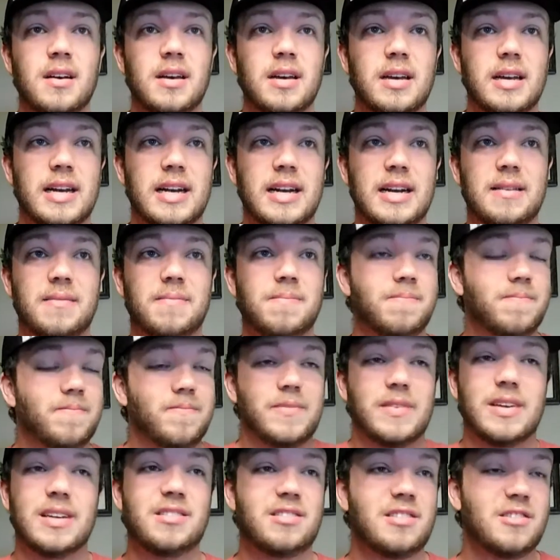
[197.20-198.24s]
And
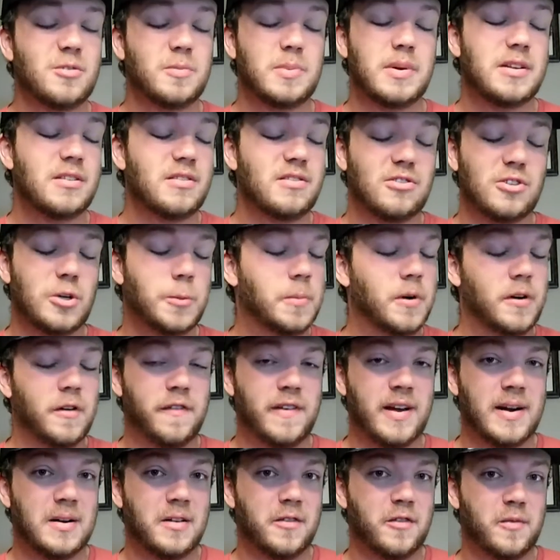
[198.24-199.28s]
it's just been super
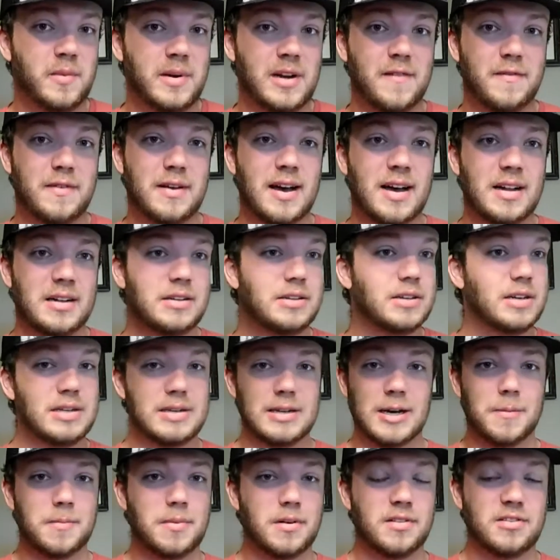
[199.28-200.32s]
effective for me. I've caught good
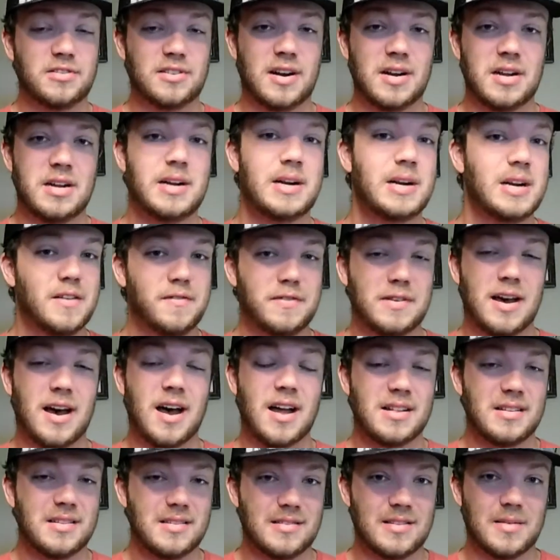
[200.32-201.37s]
numbers on it, and I've
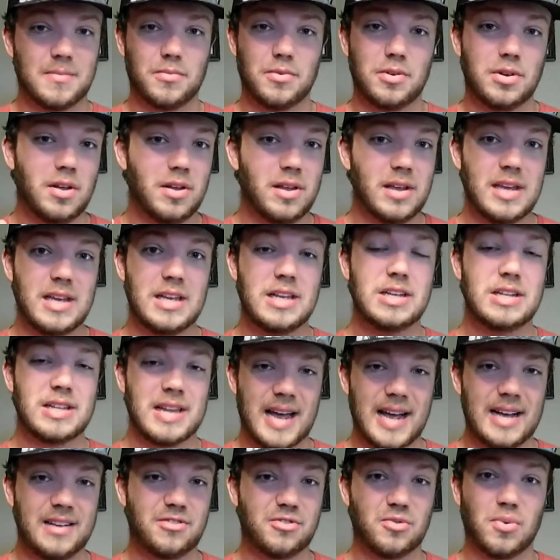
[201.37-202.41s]
caught some really
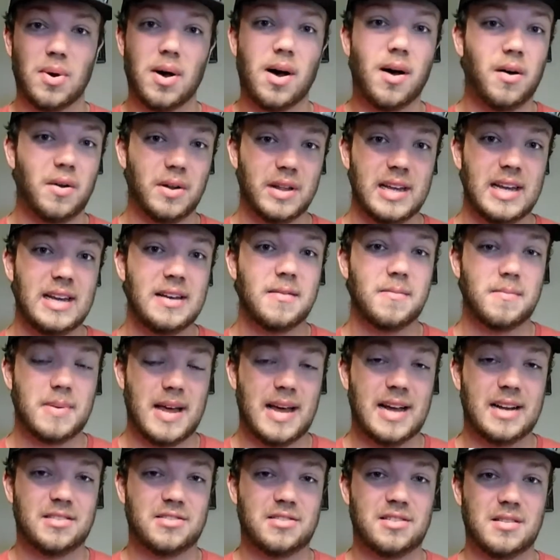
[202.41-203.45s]
nice quality
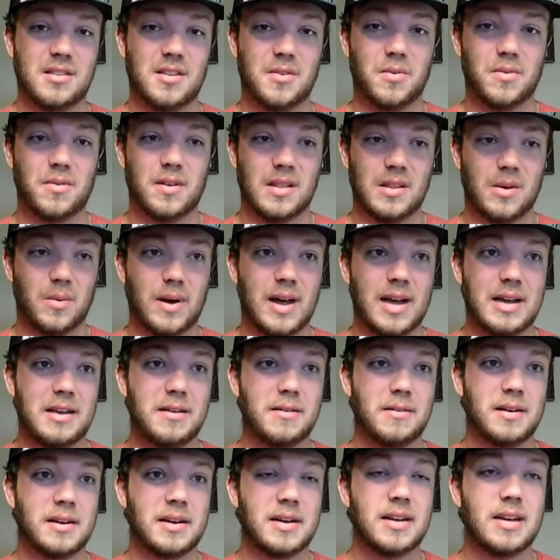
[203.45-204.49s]
bass on the Wacky
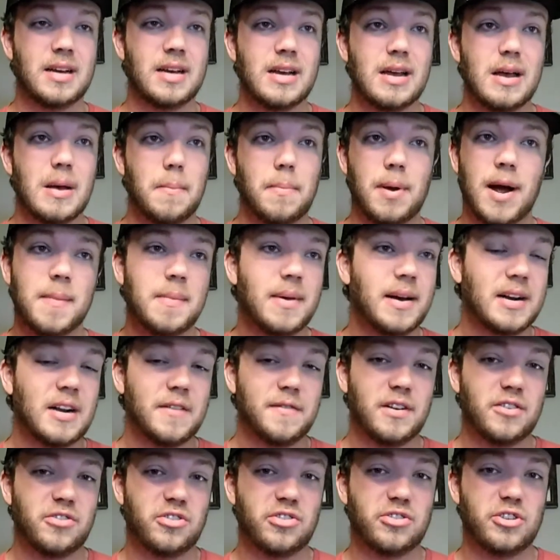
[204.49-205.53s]
Rig. Probably not going
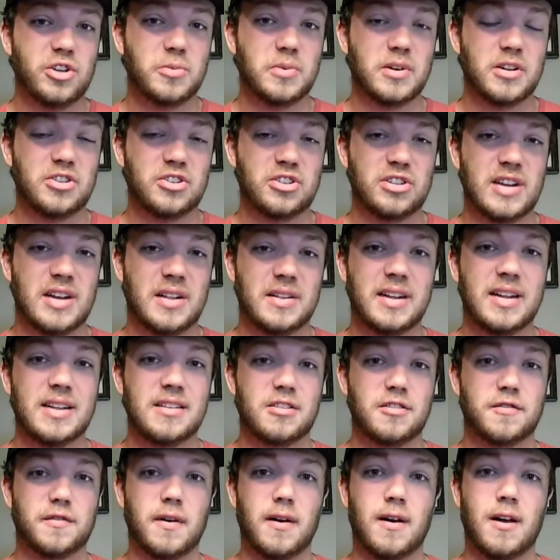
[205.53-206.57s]
to fish it too much now that
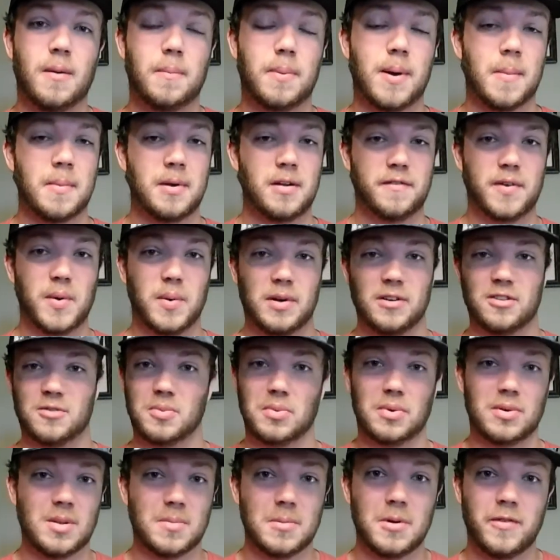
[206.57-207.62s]
it's fall. Probably going to focus
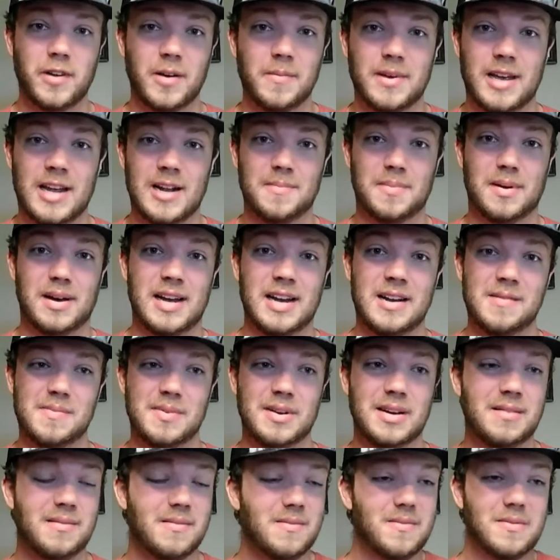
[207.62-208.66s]
more on the moving bait bite,
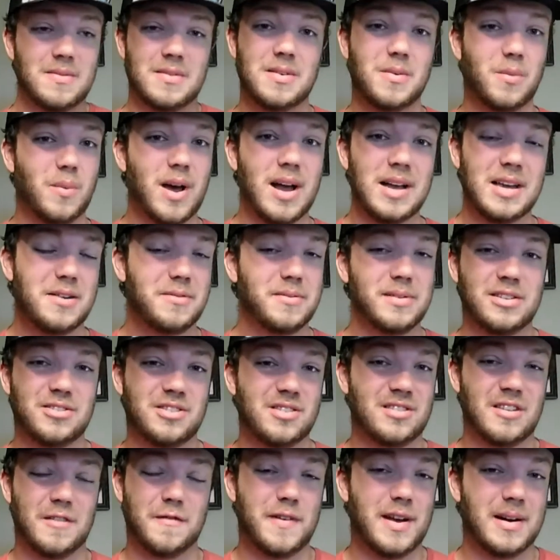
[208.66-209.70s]
but Wacky Rig's
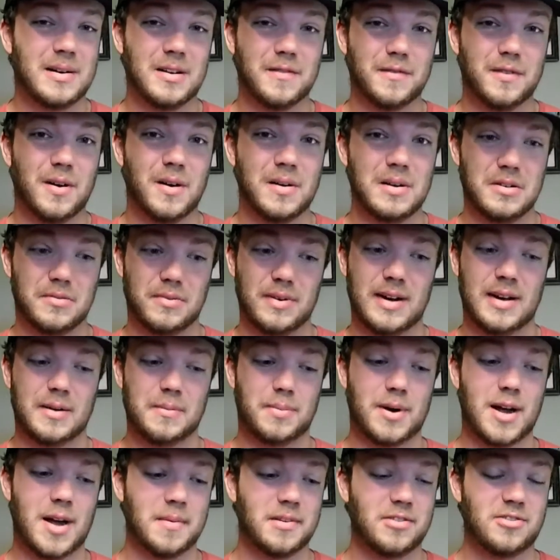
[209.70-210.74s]
is effective all year round,
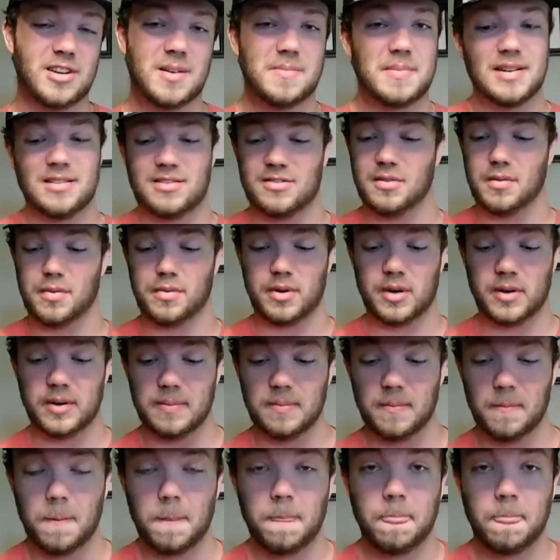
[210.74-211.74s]
probably, so I might still throw it.